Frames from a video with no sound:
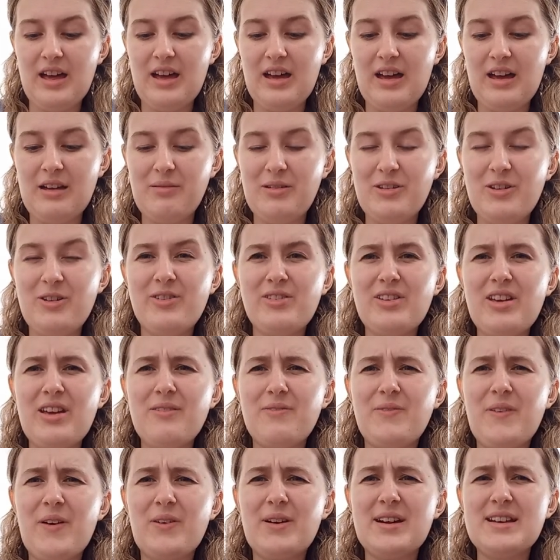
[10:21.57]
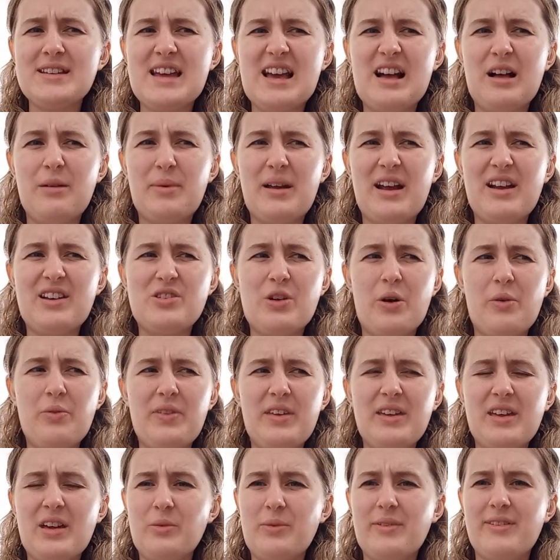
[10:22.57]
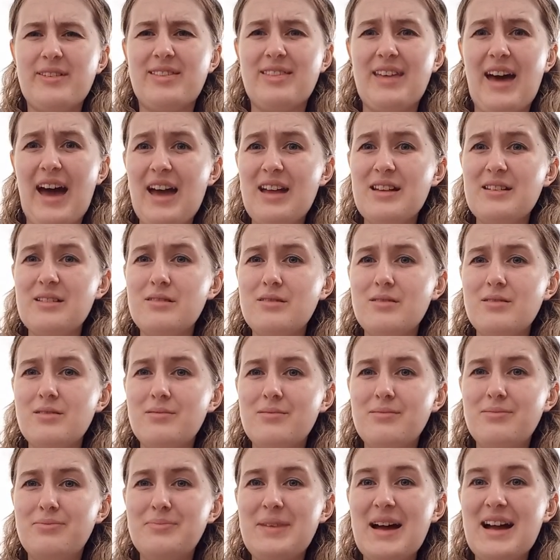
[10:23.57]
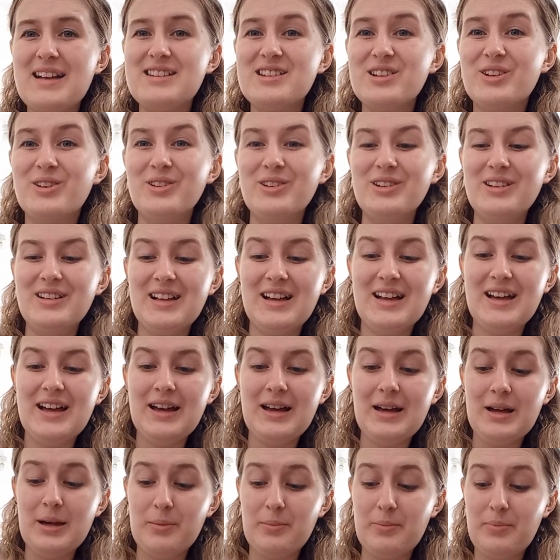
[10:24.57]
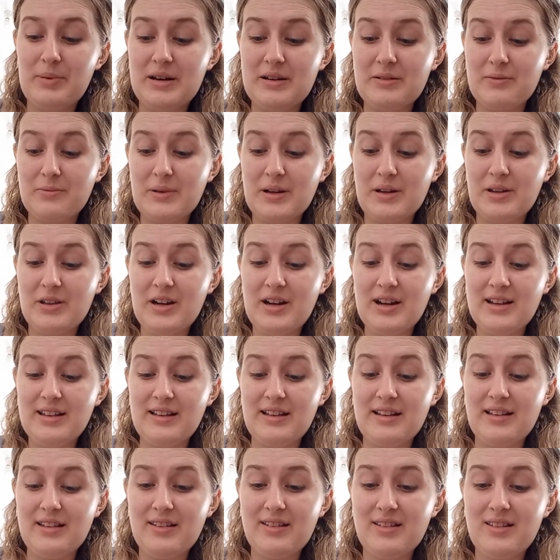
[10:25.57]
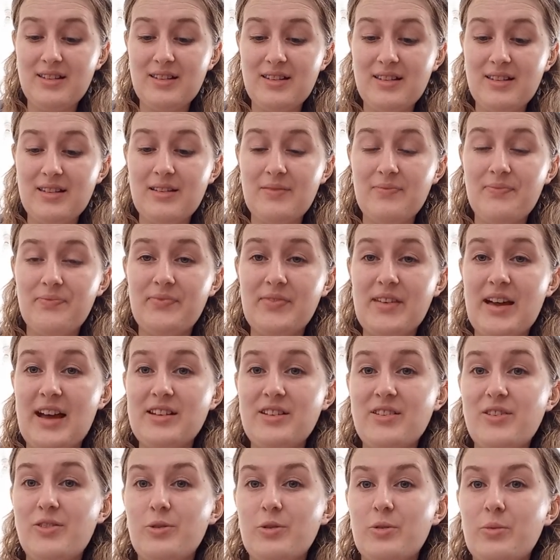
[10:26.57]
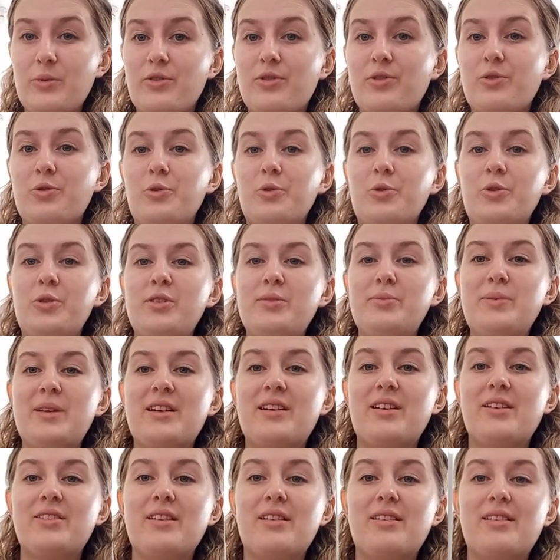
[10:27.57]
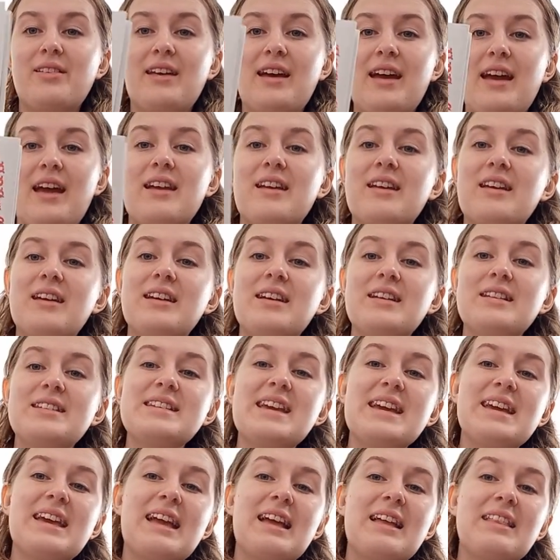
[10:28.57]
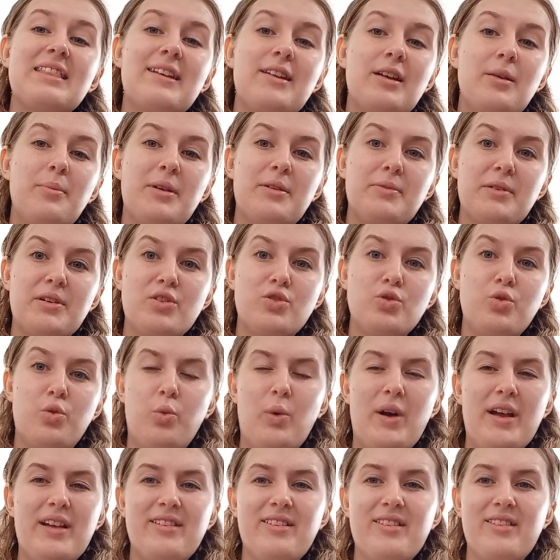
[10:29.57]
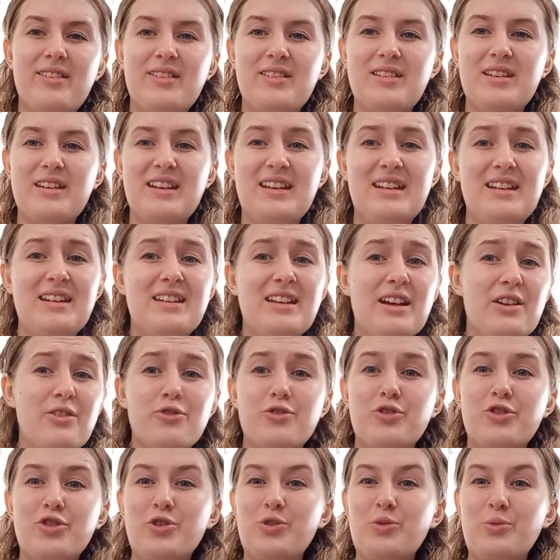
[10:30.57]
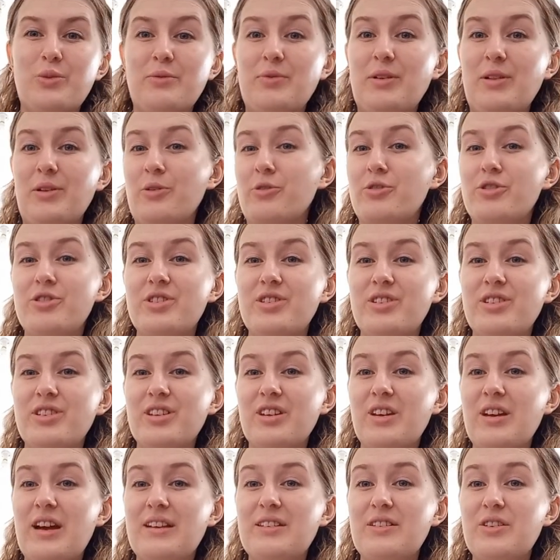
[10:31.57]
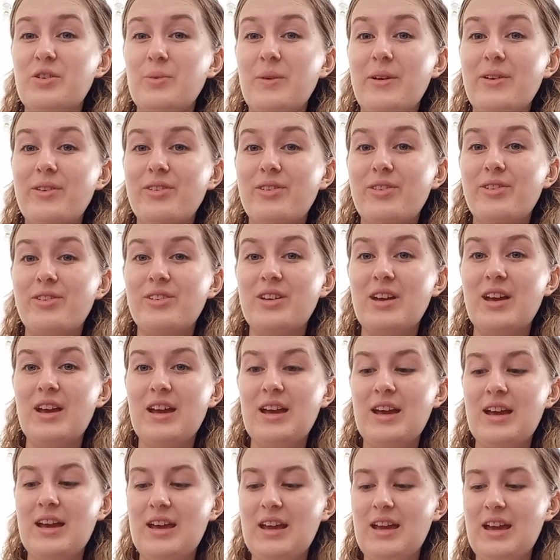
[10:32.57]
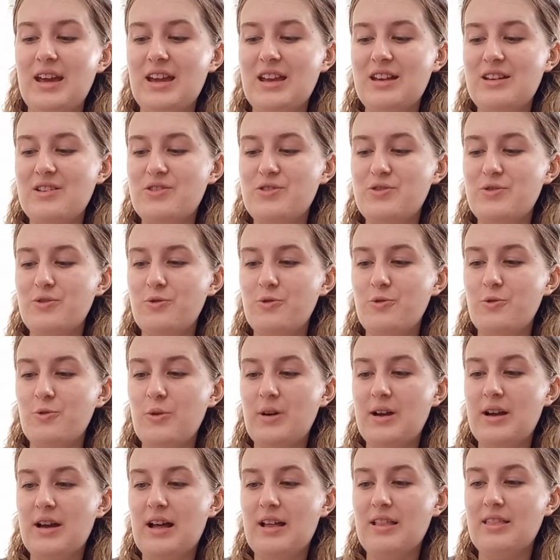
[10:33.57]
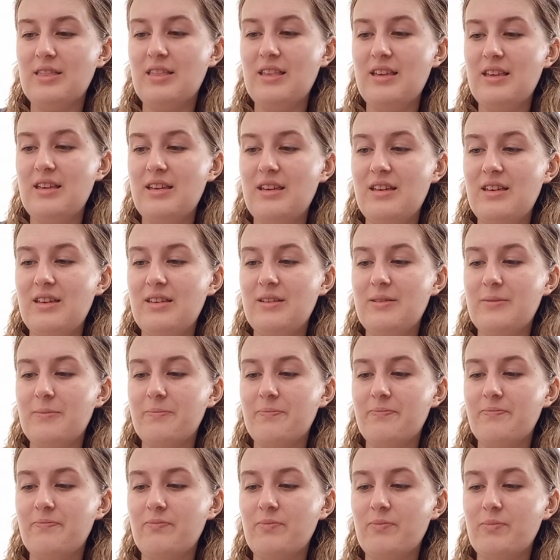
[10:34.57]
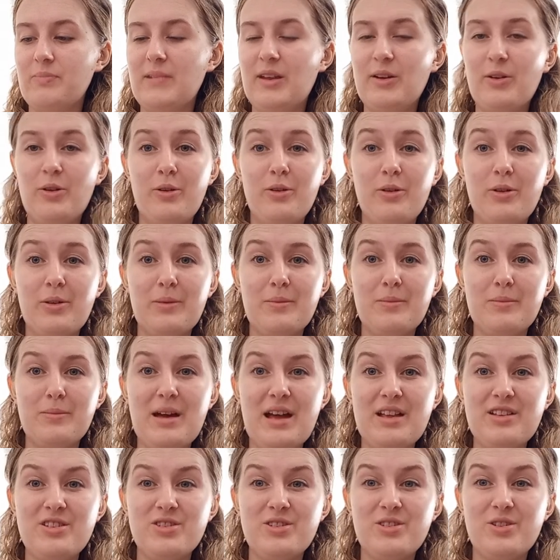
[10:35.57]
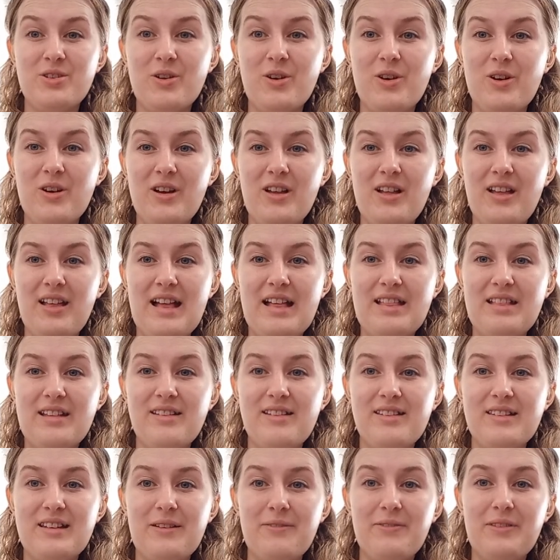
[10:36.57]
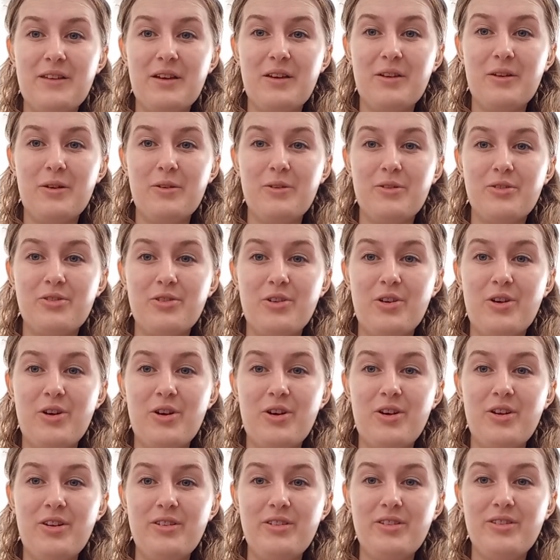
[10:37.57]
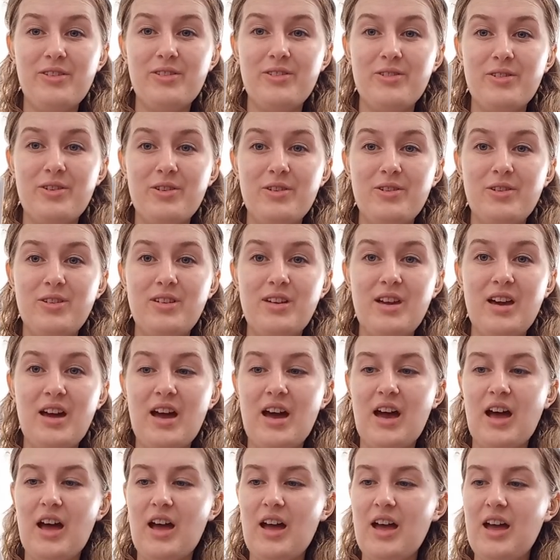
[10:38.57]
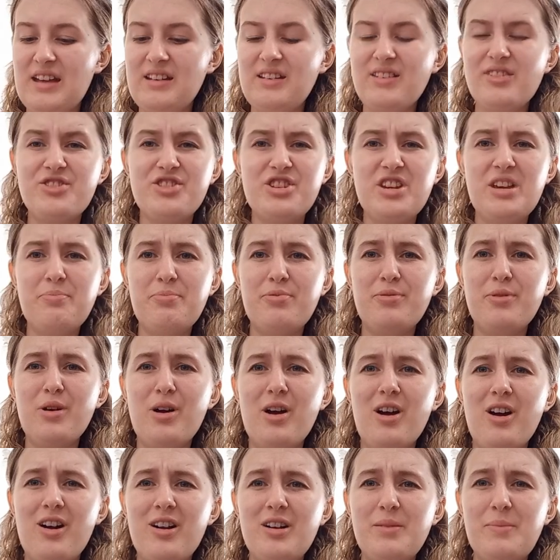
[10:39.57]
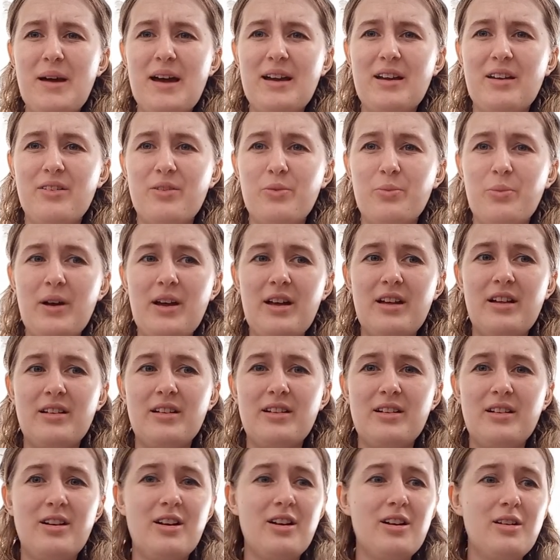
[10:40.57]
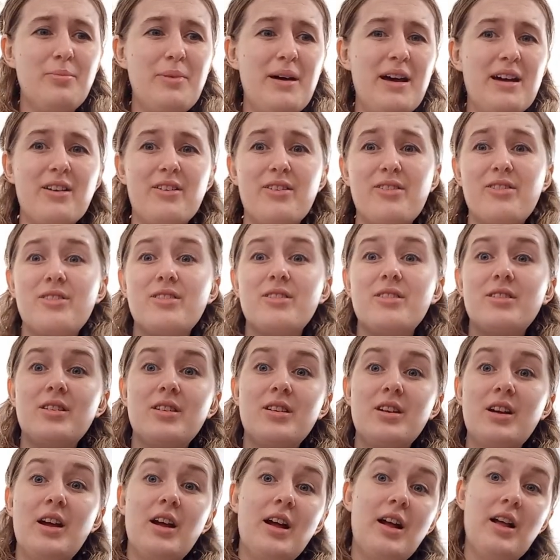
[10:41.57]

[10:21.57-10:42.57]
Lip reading: I mean, you say fairy tale, but I don't think it was that magical. But regardless, I just thought it was cool because it's like taking a little bit of a twist, industrial revolution kind of twist, into the Little Match Girl and the stuff that goes on. So yeah, and it's cheap for a hardback as well. Hardbacks,